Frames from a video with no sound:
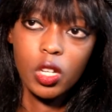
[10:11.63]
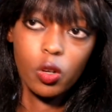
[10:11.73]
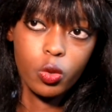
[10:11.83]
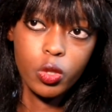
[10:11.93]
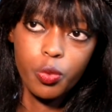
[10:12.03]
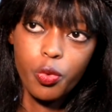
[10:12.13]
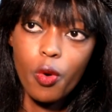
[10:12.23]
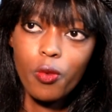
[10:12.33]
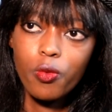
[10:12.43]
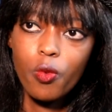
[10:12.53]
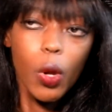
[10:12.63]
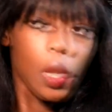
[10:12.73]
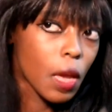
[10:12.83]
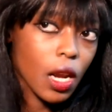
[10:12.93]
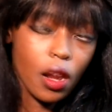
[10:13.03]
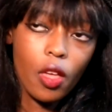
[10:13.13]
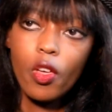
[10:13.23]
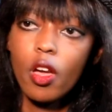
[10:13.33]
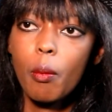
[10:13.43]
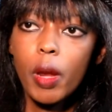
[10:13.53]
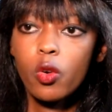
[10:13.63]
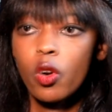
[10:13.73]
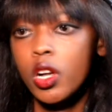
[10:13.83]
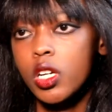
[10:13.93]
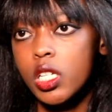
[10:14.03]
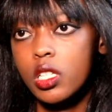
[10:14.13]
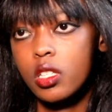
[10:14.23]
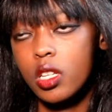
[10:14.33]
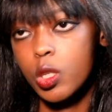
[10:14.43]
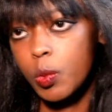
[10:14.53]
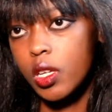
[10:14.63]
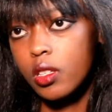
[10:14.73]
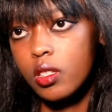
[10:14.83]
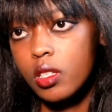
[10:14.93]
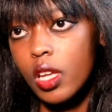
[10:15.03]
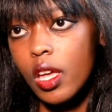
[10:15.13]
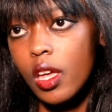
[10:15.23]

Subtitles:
inclusive of women and other minorities in the space.